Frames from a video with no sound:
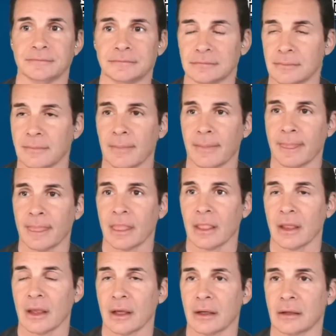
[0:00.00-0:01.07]
Woman and a
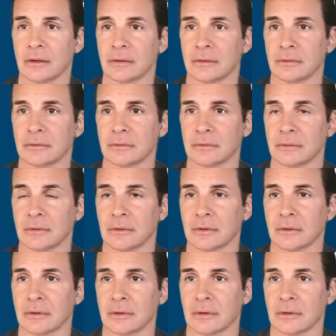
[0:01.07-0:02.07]
great patriot spent